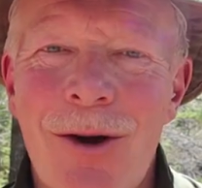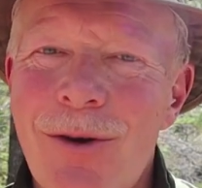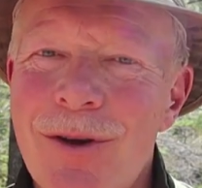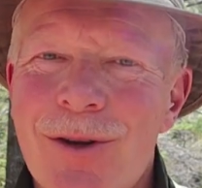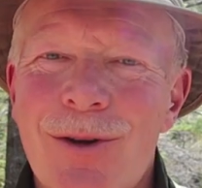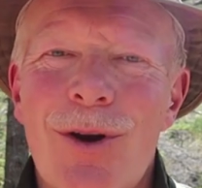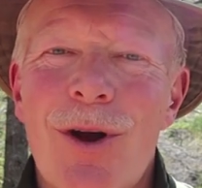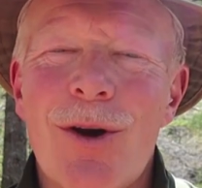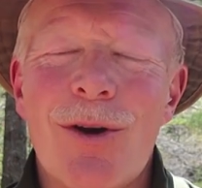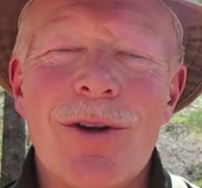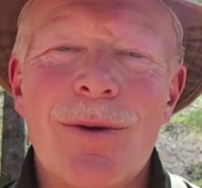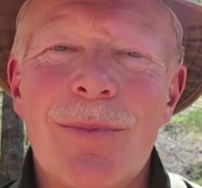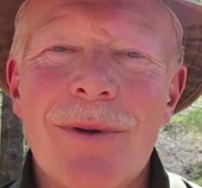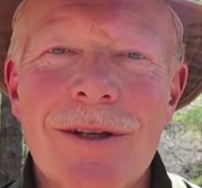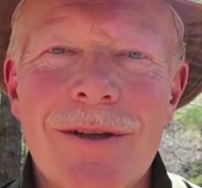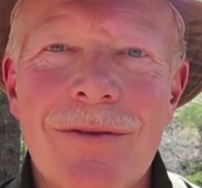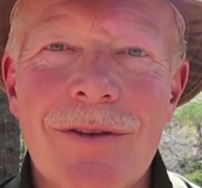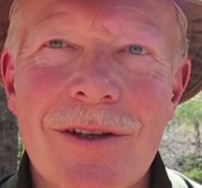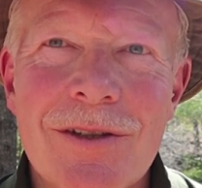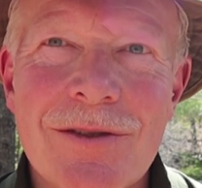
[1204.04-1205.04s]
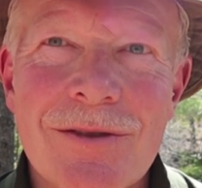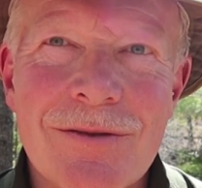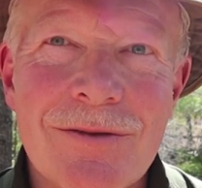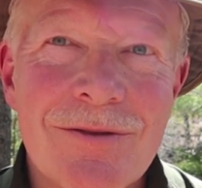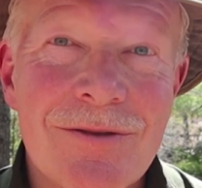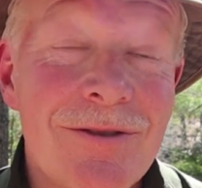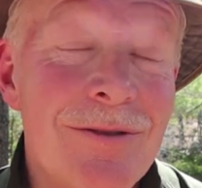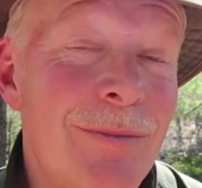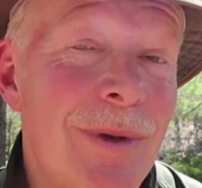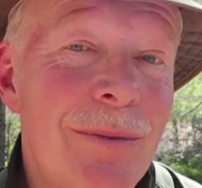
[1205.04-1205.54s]
All right, you're not going to believe this.
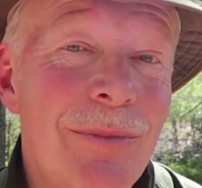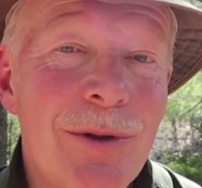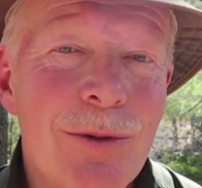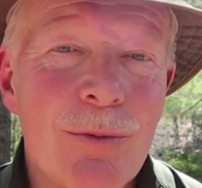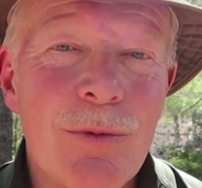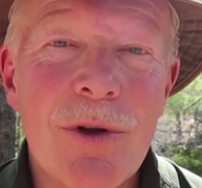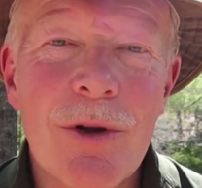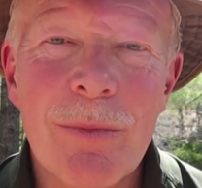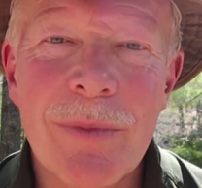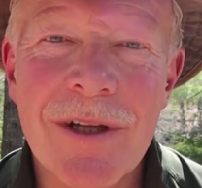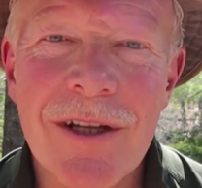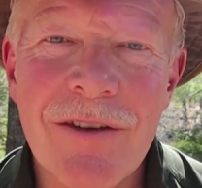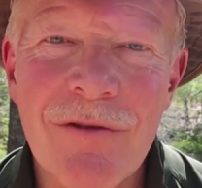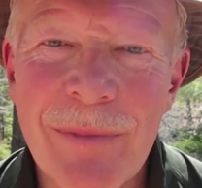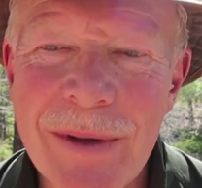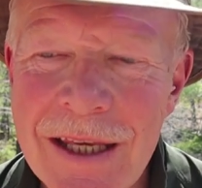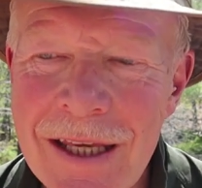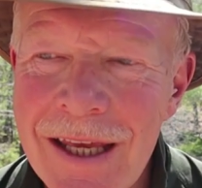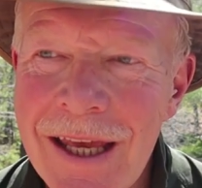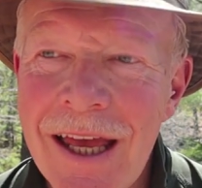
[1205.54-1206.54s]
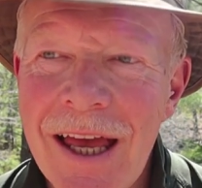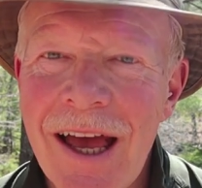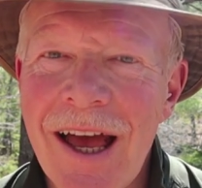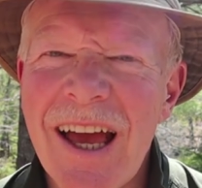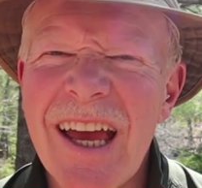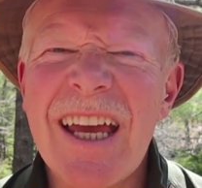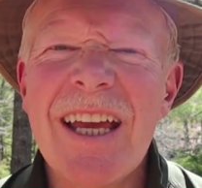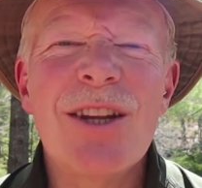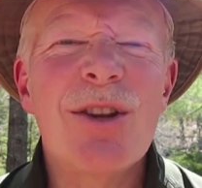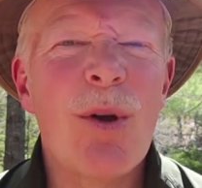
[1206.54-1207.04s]
Or maybe you will believe me.
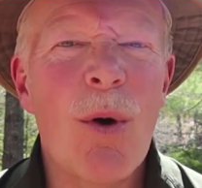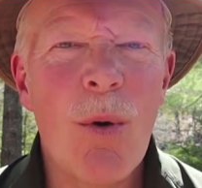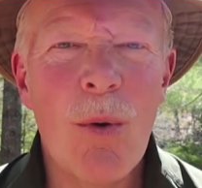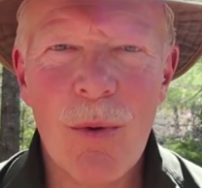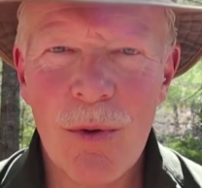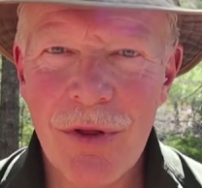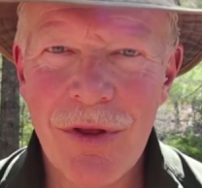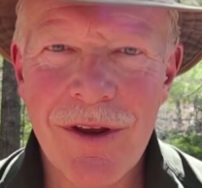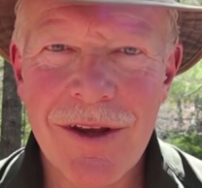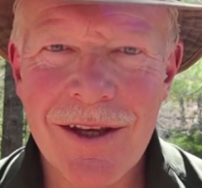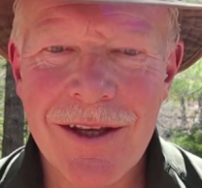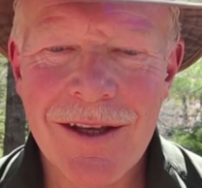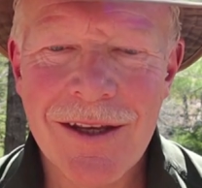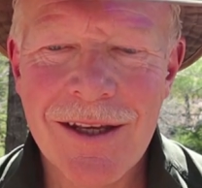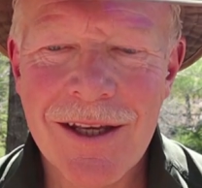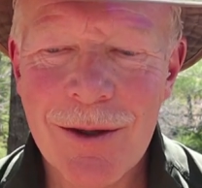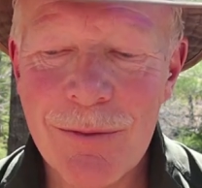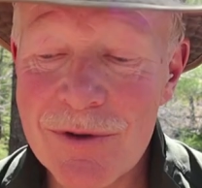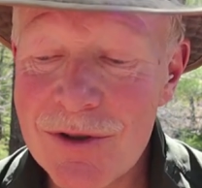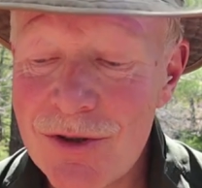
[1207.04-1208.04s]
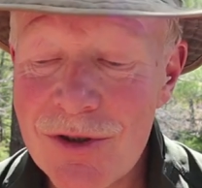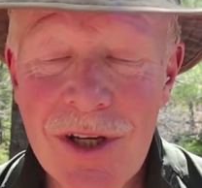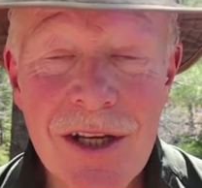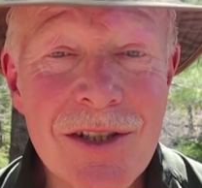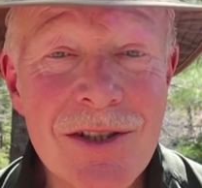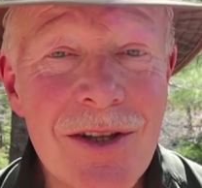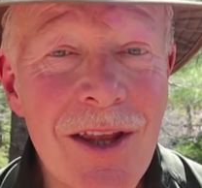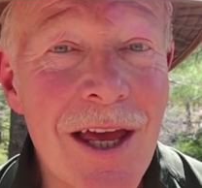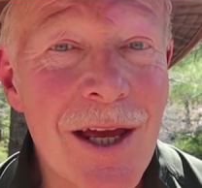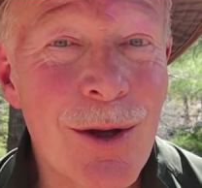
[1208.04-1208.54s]
I ate the whole thing. It was
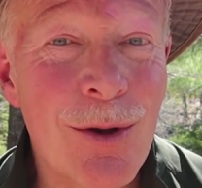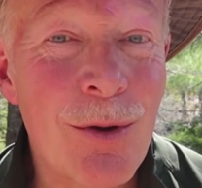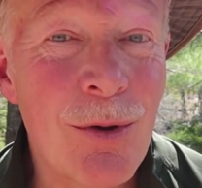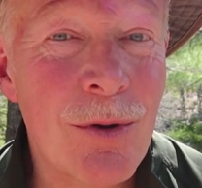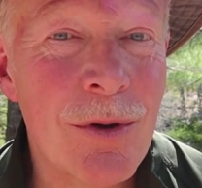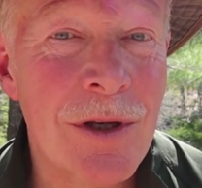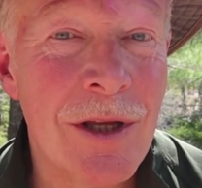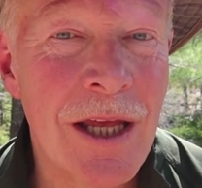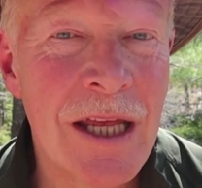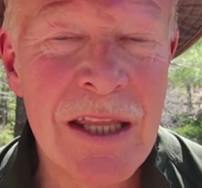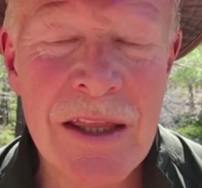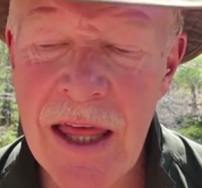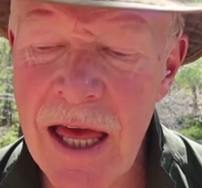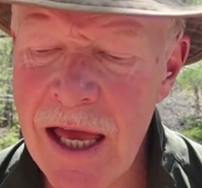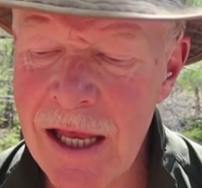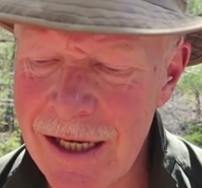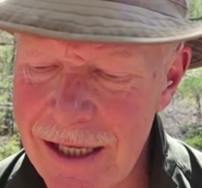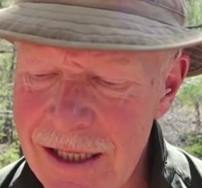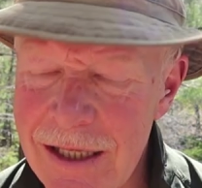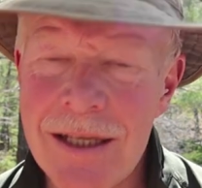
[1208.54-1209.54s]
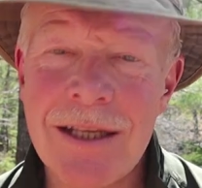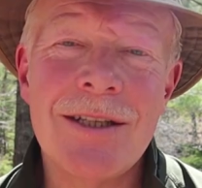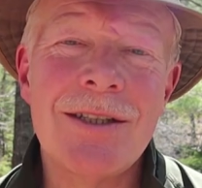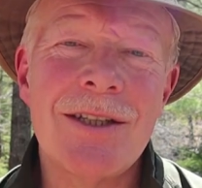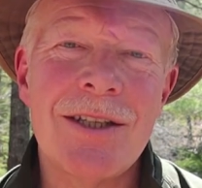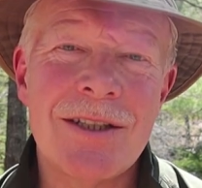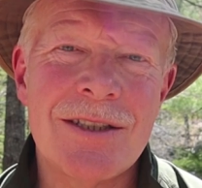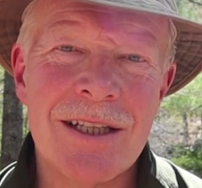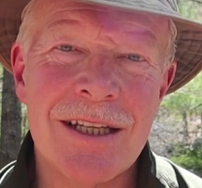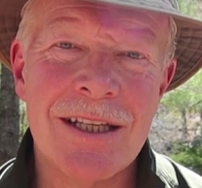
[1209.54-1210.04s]
just that good and that
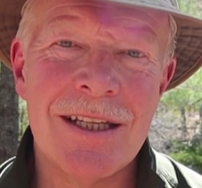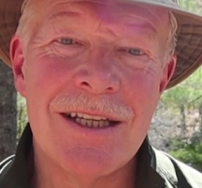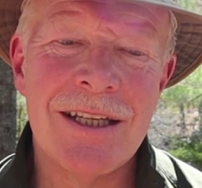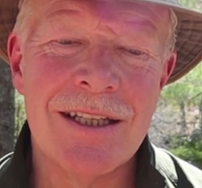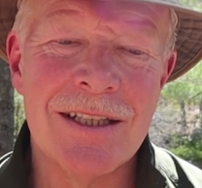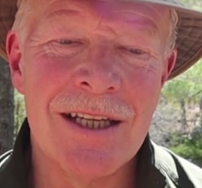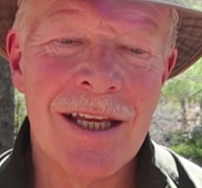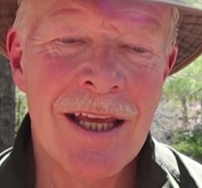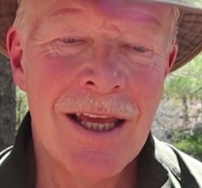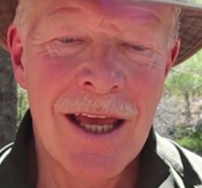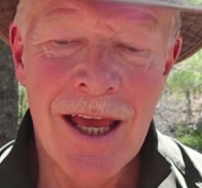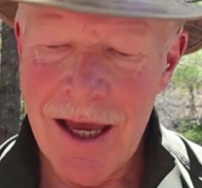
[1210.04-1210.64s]
easy to eat.